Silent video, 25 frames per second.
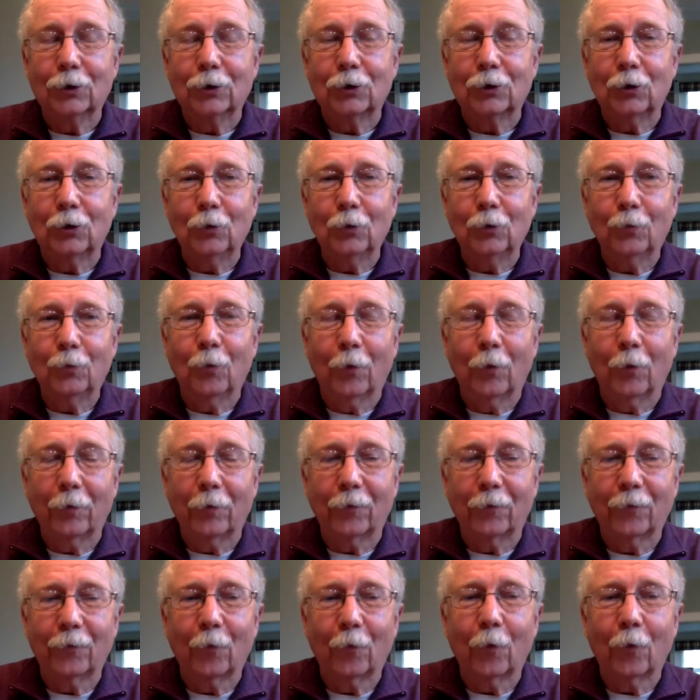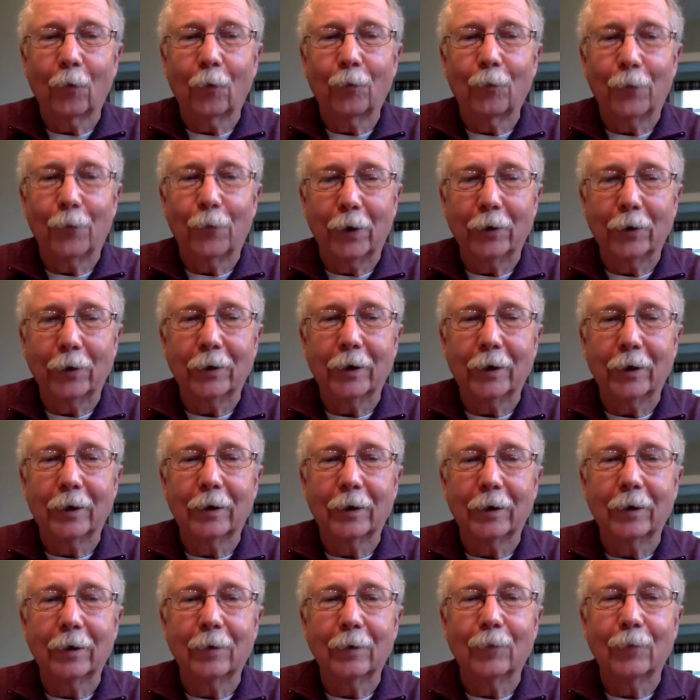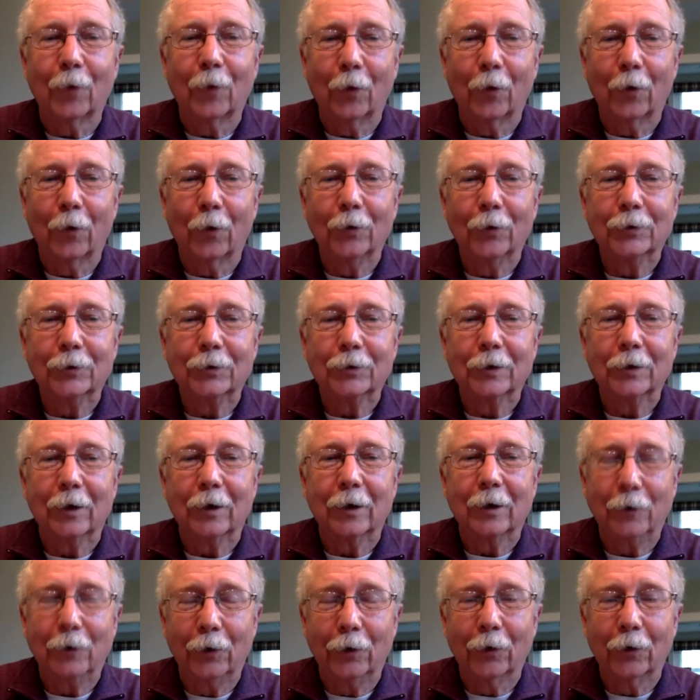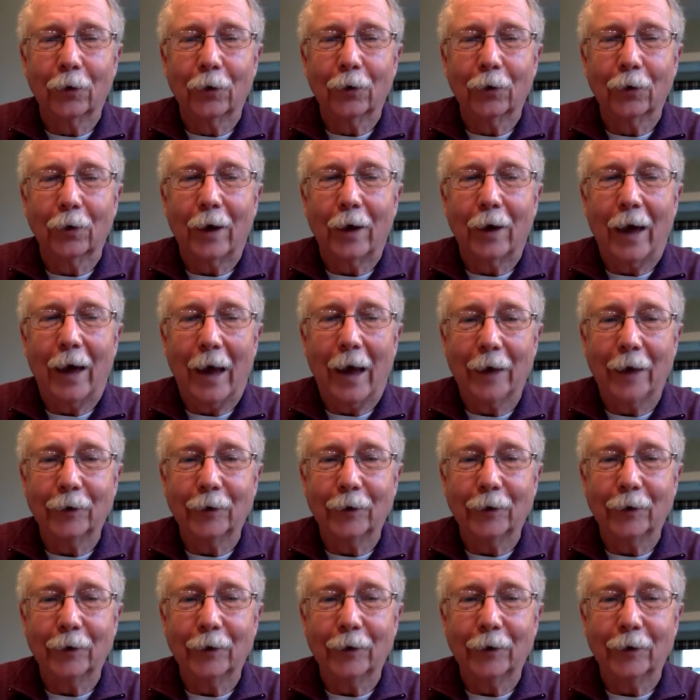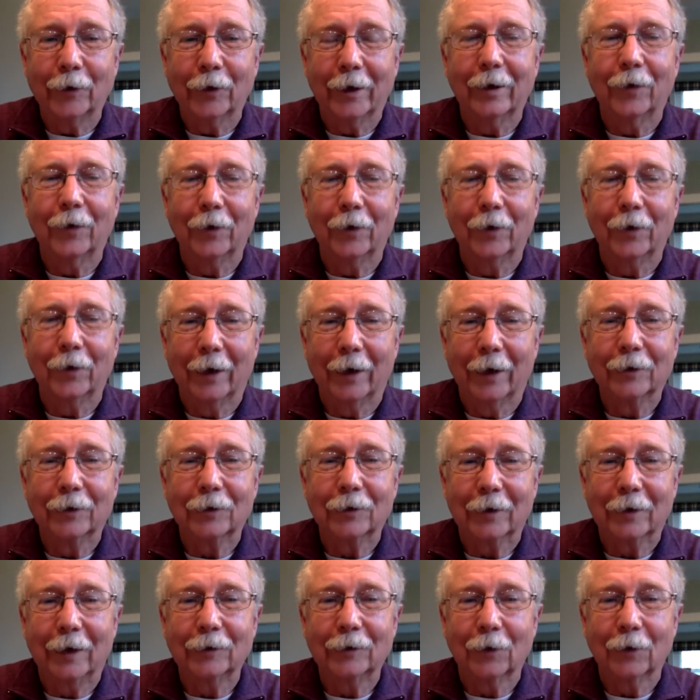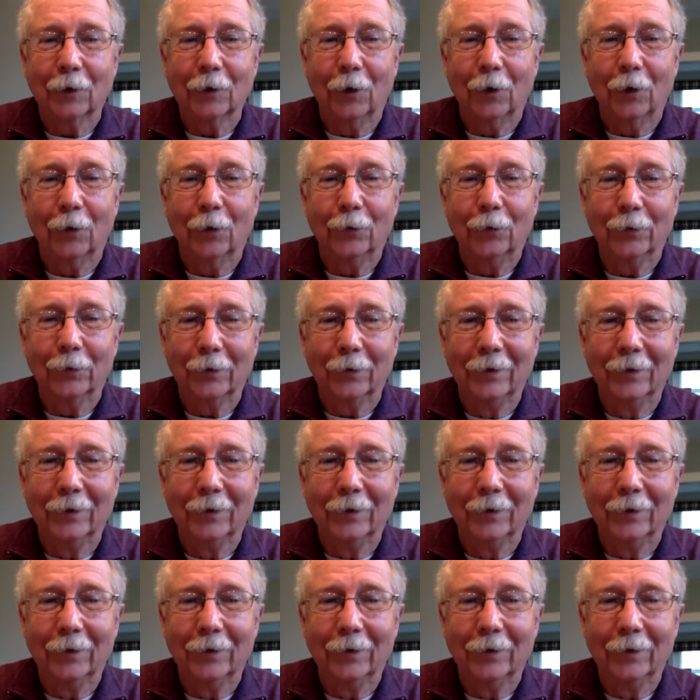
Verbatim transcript: 2.4 billion birds a year annually in the United States alone.